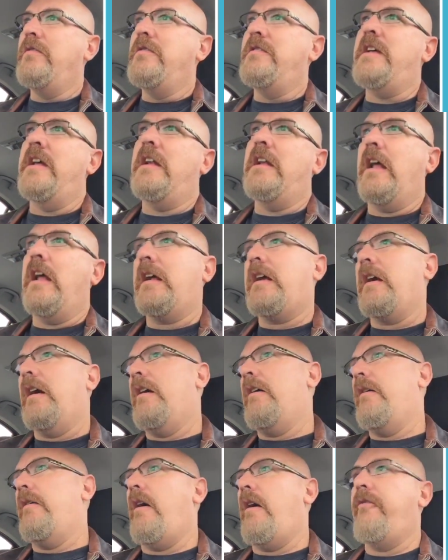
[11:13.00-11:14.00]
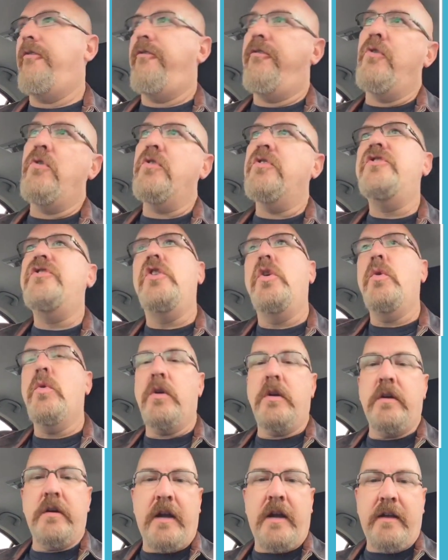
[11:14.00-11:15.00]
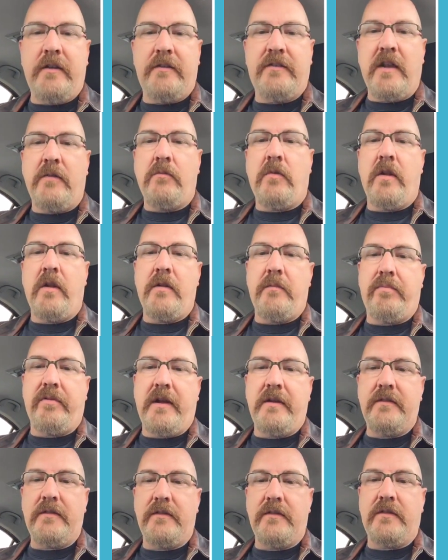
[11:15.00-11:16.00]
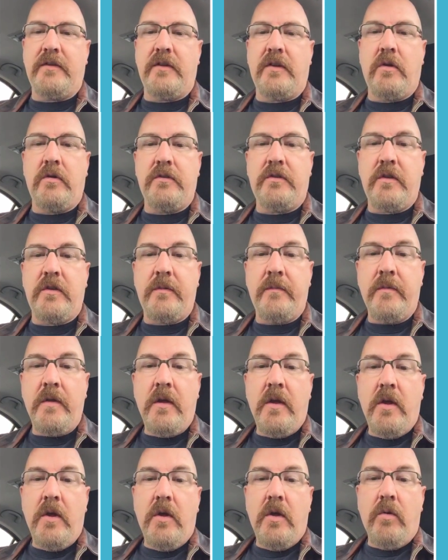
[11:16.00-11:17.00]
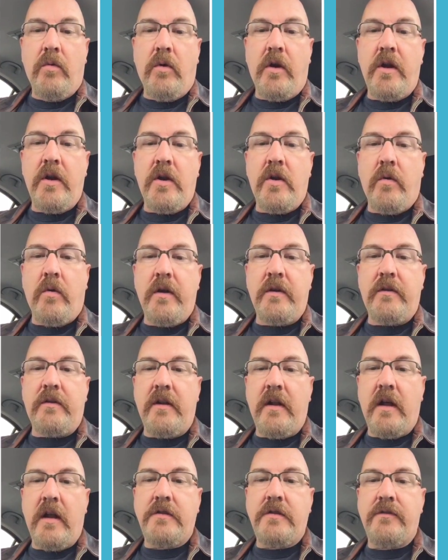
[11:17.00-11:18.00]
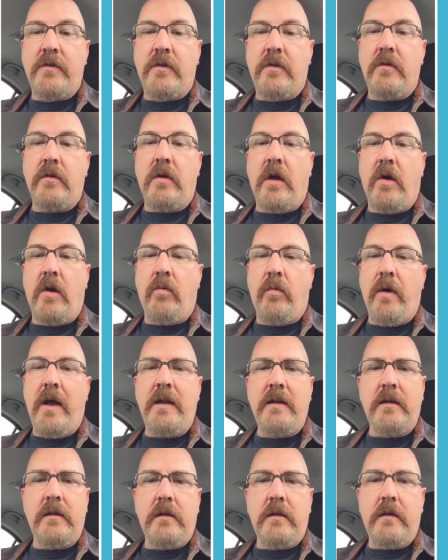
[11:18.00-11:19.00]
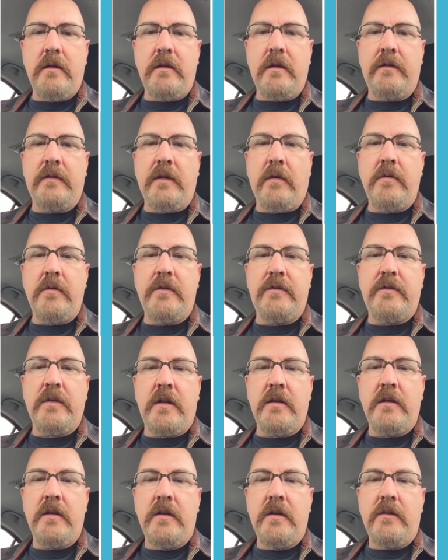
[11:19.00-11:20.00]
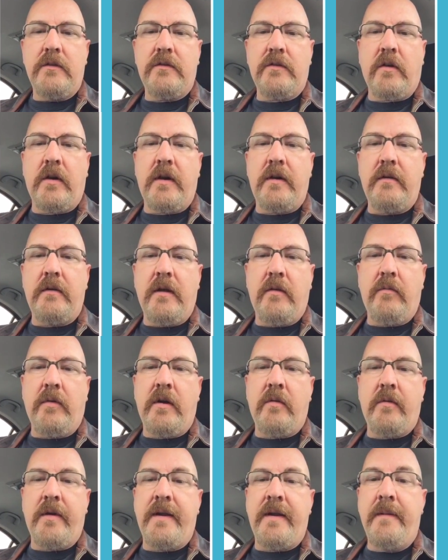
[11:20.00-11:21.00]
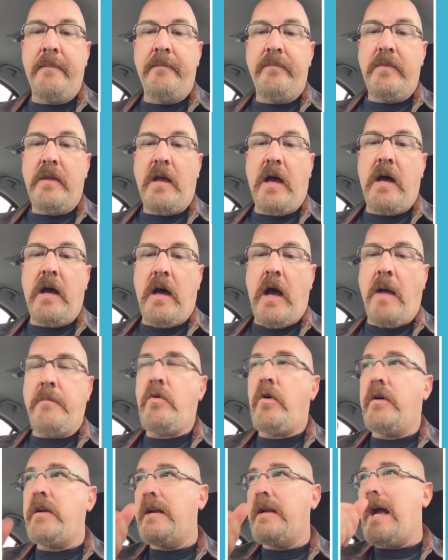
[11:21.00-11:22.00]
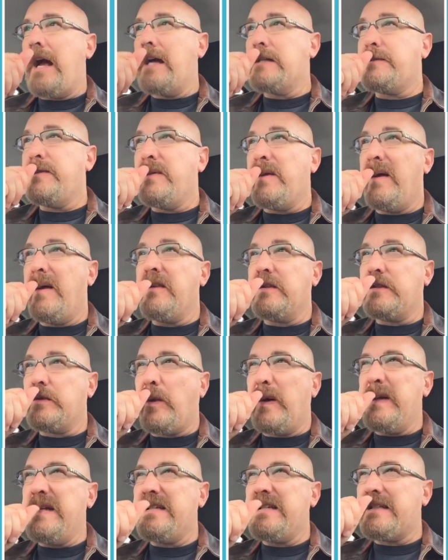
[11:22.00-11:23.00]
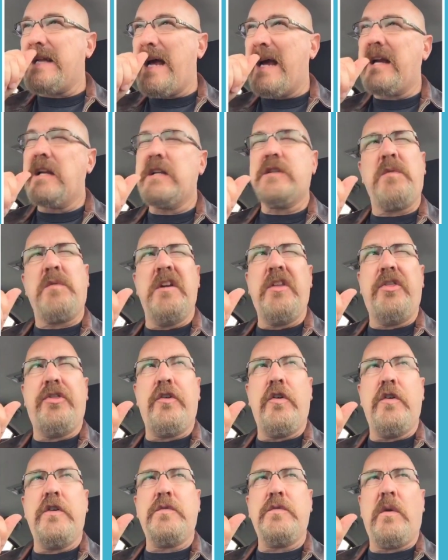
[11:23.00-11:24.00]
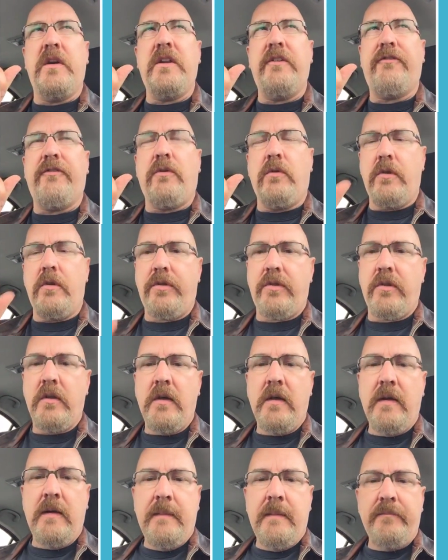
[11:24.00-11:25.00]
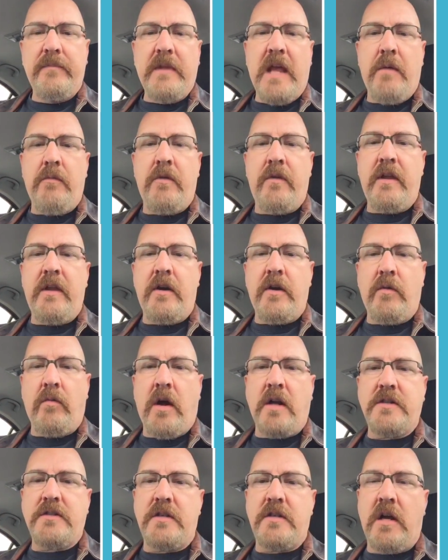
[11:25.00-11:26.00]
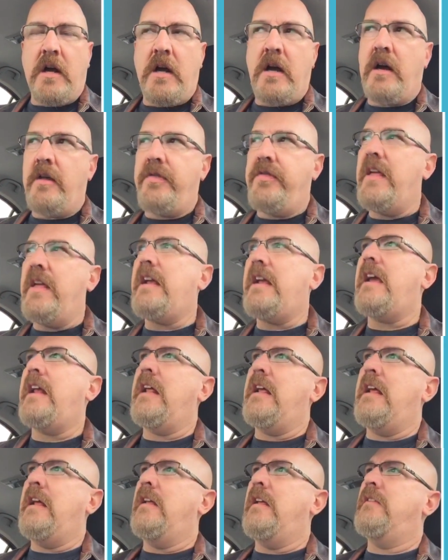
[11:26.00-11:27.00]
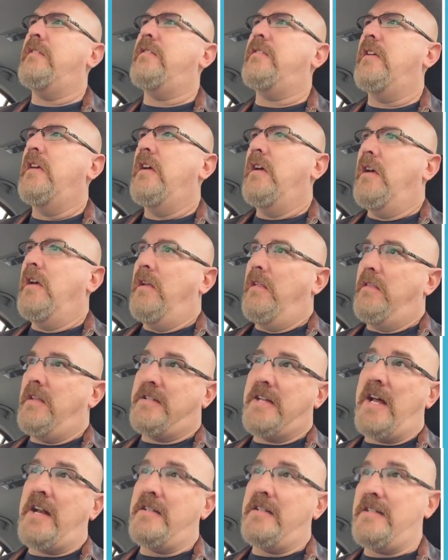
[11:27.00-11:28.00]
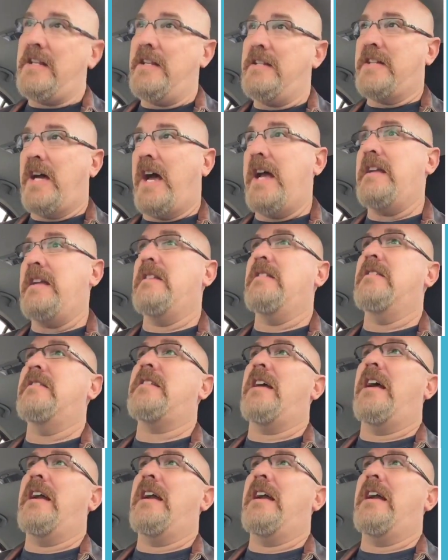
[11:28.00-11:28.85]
did like a, a, food tour and said one of the places to go to. Where are you going to Nashville? Uh, when? Is that what you said? Sorry, it went away. Uh, I'm going to Nashville on the 22nd, 23rd, 24th, and we're there to watch. Uh, I think it is the Tennessee Titans